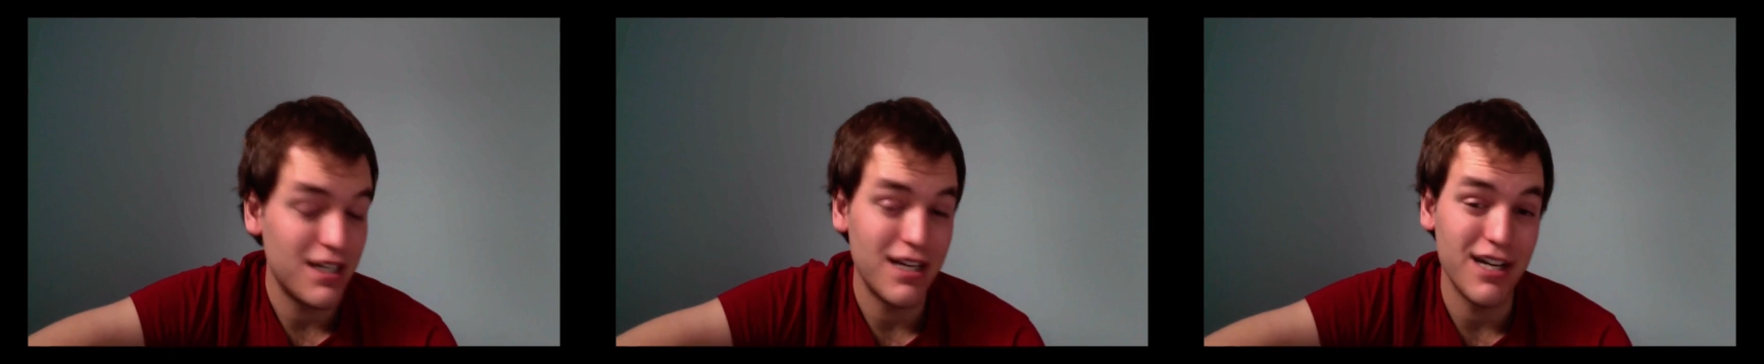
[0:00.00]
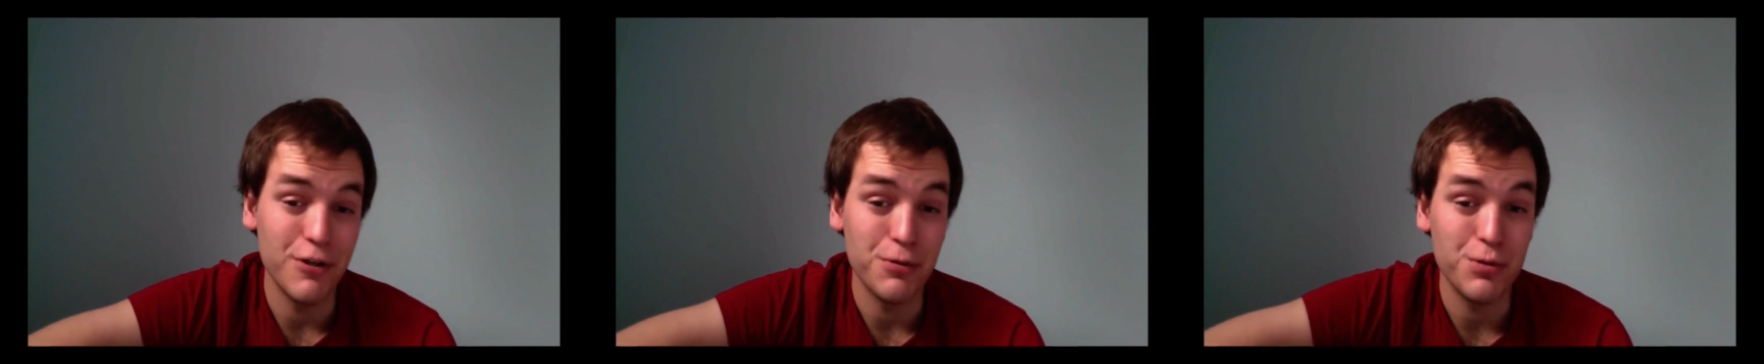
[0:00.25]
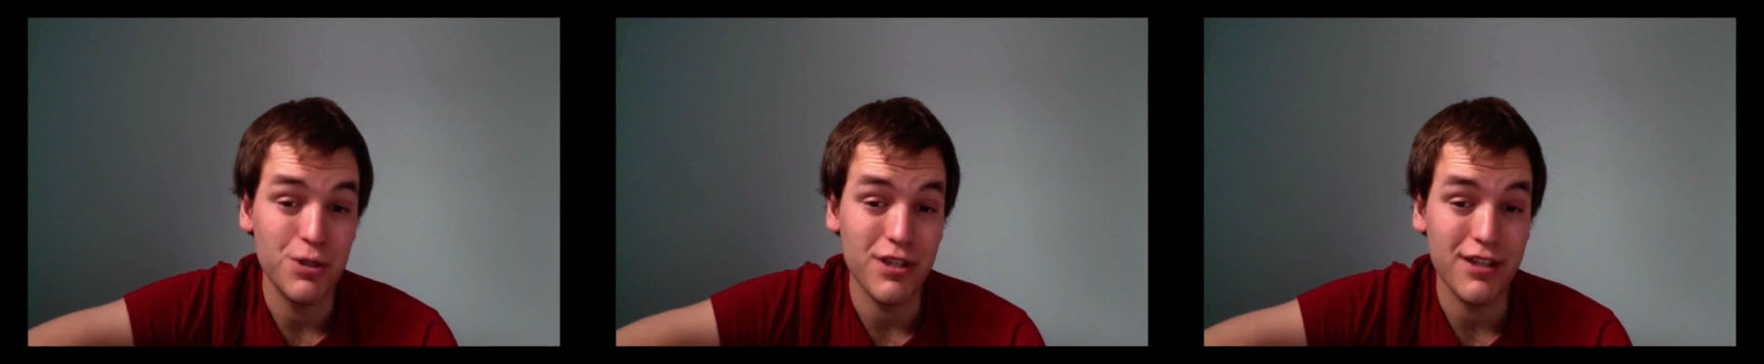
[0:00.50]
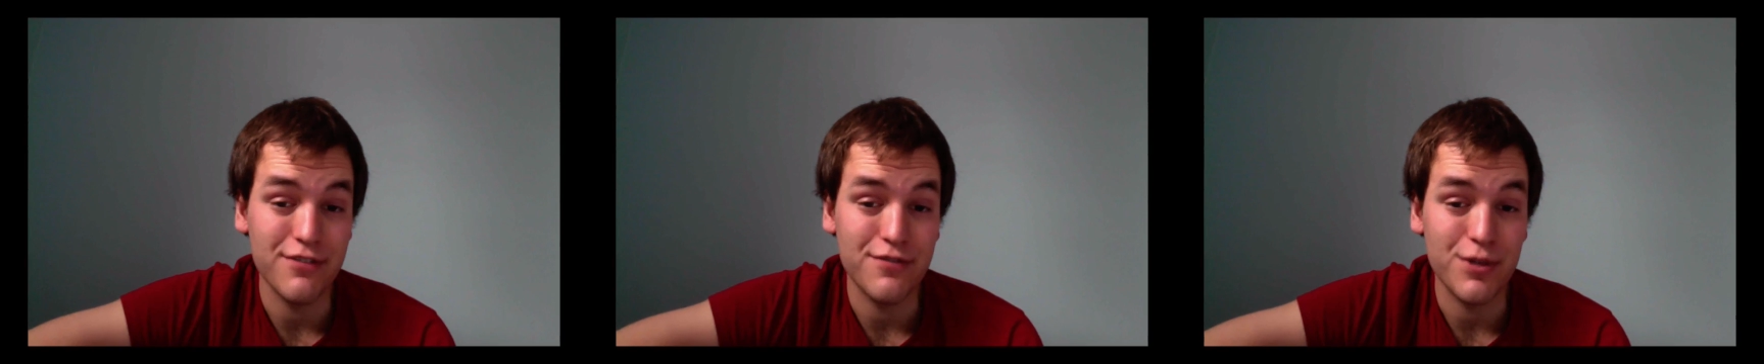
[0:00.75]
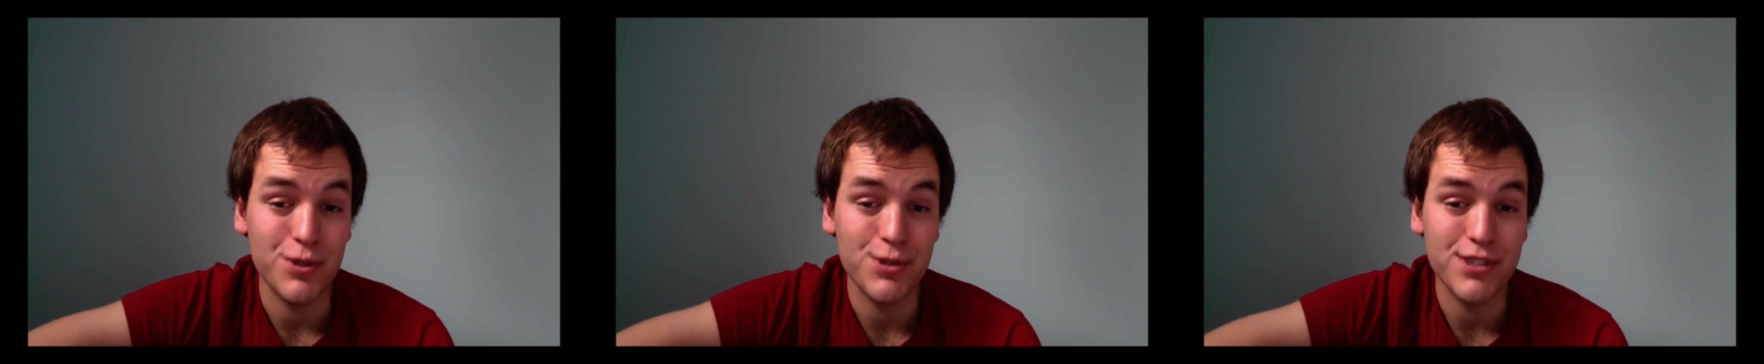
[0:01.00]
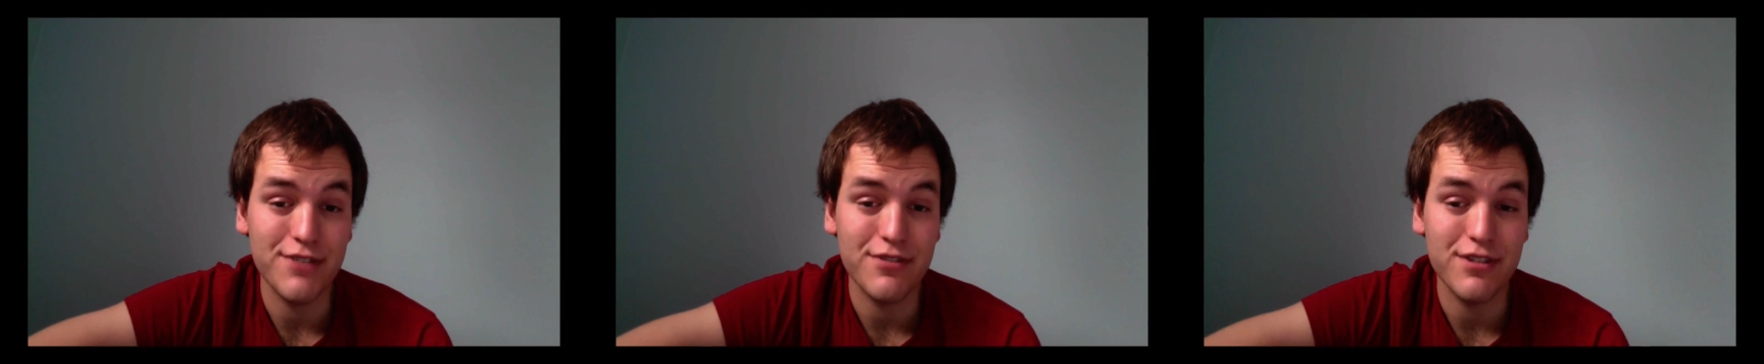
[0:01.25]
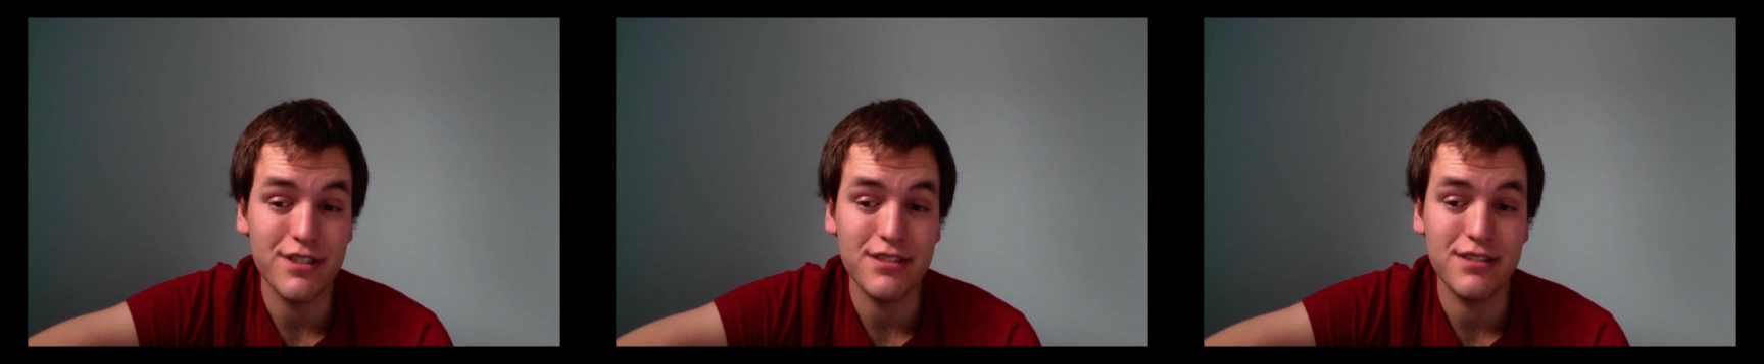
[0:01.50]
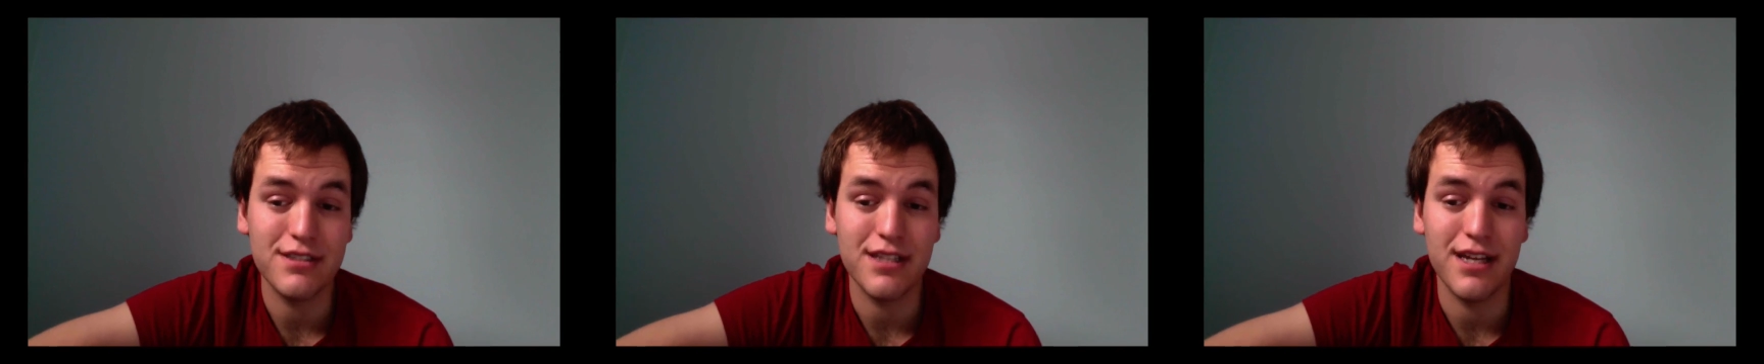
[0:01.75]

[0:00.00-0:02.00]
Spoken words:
I hope you liked the photos after this,